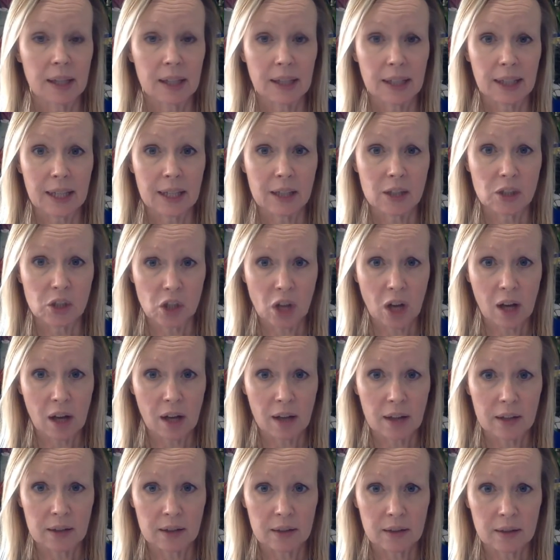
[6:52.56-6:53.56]
King
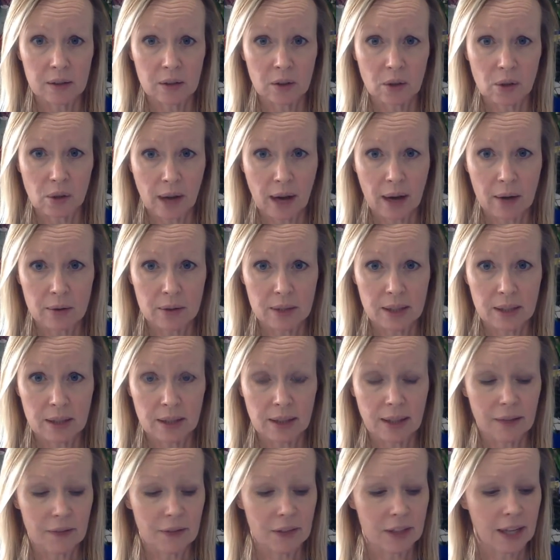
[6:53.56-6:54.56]
John, crowned in
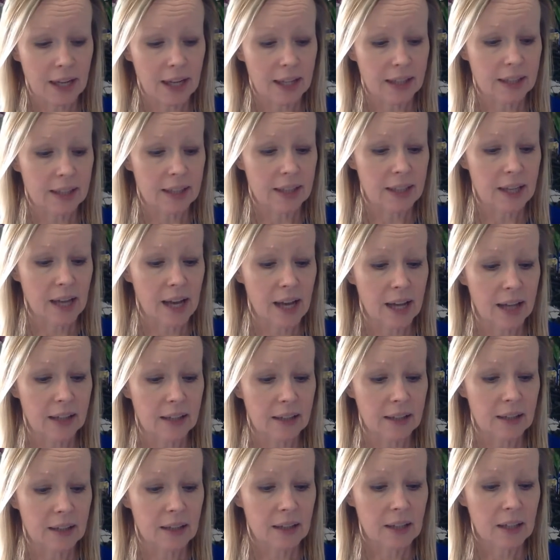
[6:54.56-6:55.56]

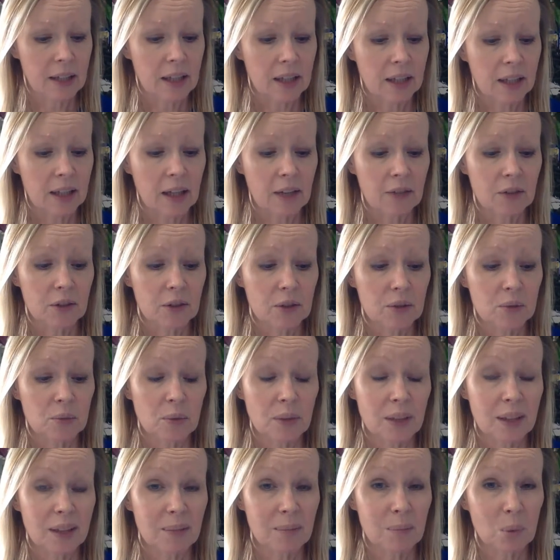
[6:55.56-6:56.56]
1199, governed
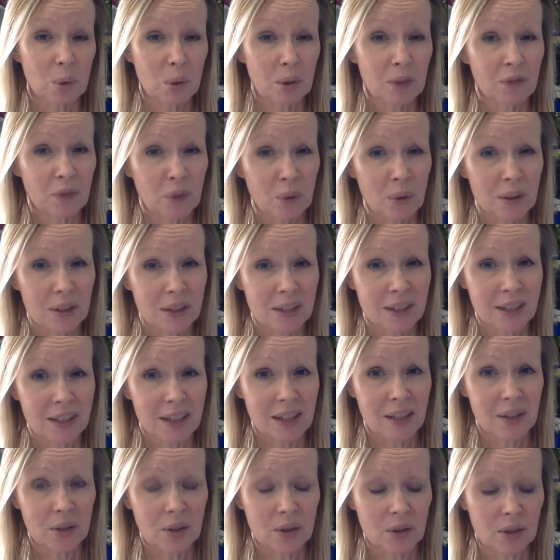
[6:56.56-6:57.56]
with more force
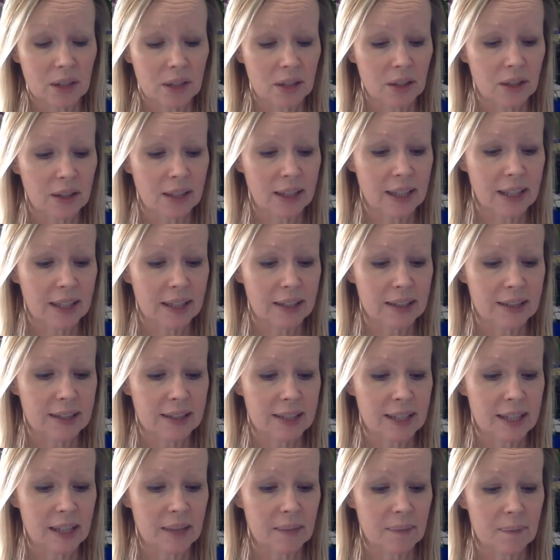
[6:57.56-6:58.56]
than earlier kings
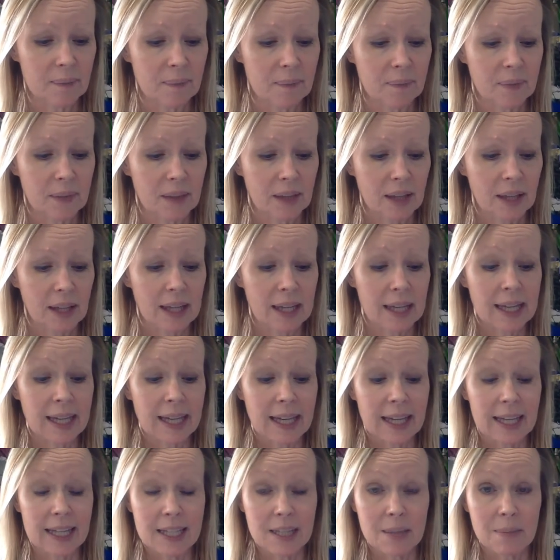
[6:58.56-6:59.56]
did.
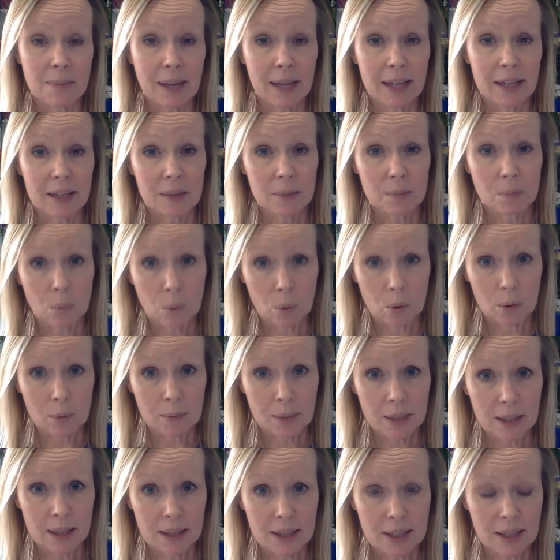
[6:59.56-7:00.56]
He demanded more
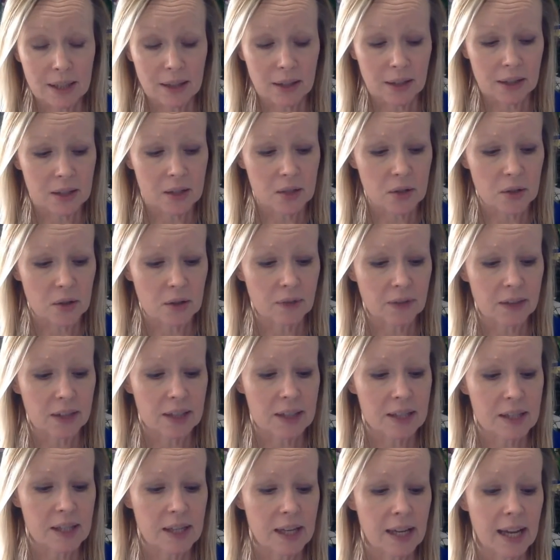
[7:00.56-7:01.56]
military
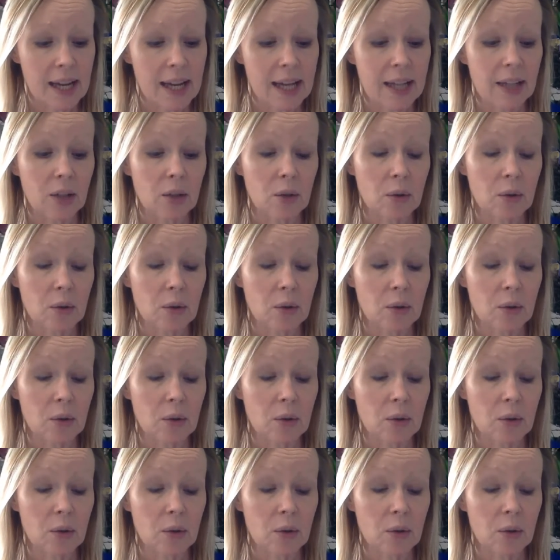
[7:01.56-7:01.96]
service and